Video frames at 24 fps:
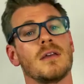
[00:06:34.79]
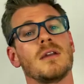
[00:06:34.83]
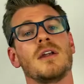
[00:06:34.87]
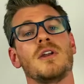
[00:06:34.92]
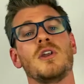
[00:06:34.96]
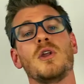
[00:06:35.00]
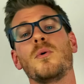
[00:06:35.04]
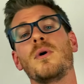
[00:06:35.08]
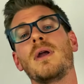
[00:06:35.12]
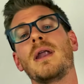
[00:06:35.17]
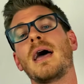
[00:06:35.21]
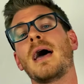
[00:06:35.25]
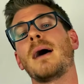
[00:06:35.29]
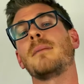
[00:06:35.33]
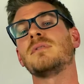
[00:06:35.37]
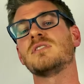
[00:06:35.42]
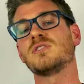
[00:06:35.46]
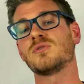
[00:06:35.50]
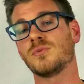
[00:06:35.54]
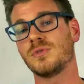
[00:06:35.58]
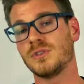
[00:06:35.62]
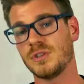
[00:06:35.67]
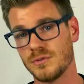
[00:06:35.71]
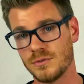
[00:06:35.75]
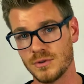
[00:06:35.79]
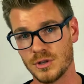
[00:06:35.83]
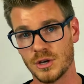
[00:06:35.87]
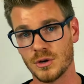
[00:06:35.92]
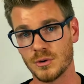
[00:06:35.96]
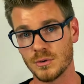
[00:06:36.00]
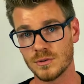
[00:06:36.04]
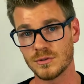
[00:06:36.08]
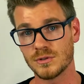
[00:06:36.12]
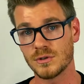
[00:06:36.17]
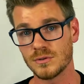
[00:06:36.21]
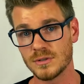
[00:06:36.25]
and I know what happens when you
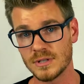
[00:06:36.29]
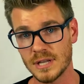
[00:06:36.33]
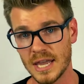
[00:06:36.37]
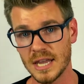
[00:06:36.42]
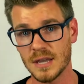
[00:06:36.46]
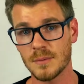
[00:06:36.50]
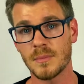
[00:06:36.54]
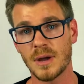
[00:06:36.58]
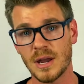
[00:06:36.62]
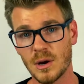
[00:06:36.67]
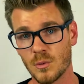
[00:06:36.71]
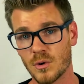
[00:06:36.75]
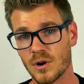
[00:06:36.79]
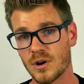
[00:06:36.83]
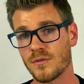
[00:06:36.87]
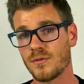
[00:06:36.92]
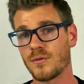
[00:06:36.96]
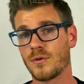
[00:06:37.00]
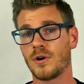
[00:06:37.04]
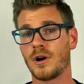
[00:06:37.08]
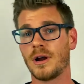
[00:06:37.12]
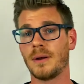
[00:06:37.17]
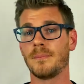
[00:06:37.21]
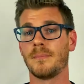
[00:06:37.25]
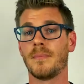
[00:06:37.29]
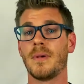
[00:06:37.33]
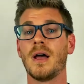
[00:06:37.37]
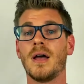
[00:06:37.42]
do. So take my word for it.